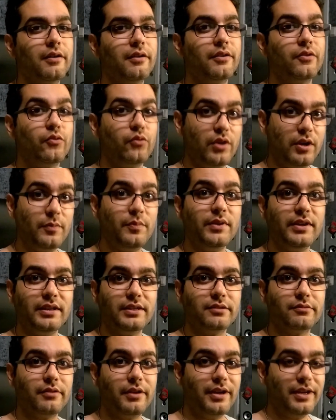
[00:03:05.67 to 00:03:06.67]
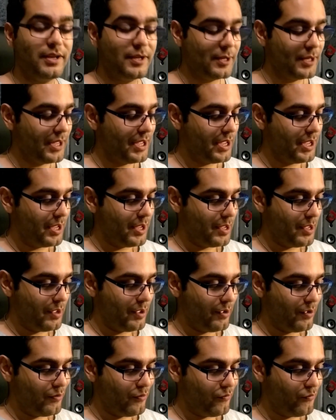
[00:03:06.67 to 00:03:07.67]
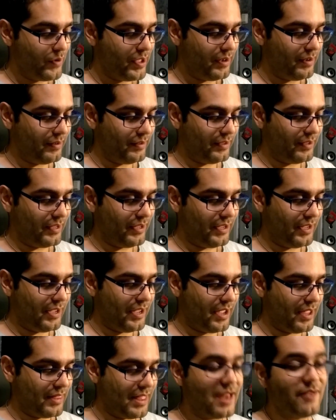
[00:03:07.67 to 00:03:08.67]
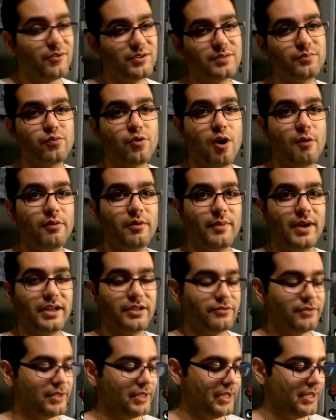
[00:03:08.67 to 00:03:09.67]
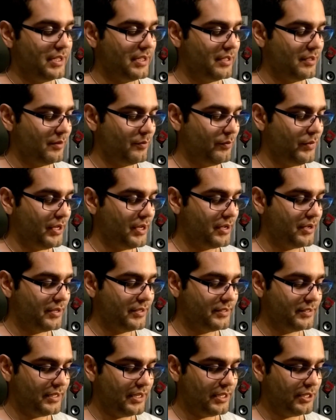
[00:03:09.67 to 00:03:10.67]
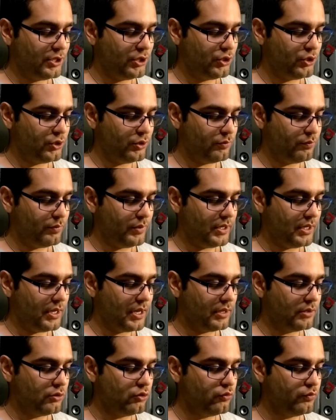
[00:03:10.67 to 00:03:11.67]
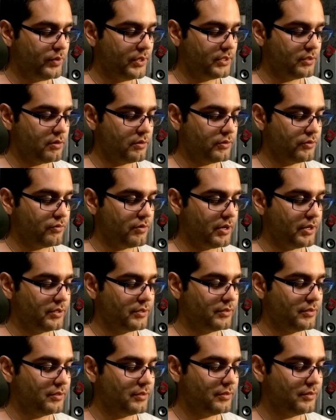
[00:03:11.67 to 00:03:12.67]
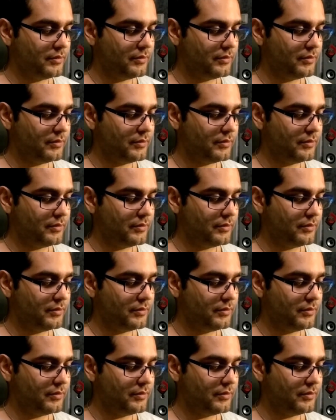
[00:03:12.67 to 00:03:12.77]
Three-piece, right? Well, that was a problem actually, because it should be a two-piece construction